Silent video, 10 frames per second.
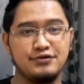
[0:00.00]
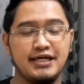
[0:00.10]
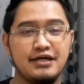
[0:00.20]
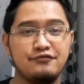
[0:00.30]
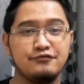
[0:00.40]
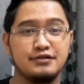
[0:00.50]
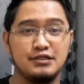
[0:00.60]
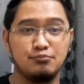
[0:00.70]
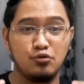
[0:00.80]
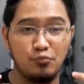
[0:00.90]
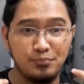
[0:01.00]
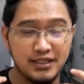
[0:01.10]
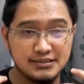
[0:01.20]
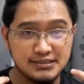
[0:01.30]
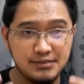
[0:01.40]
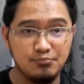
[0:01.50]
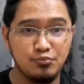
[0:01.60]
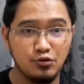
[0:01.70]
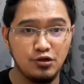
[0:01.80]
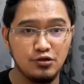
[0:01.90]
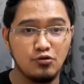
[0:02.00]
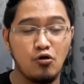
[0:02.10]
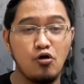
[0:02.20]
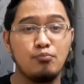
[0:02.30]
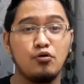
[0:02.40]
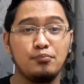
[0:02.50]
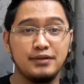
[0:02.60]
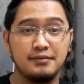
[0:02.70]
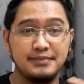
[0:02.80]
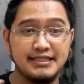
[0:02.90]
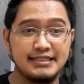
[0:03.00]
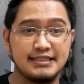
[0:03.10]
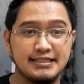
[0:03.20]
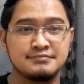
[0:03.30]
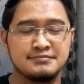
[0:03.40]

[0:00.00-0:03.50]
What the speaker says: we have the popia simpul or popia mini.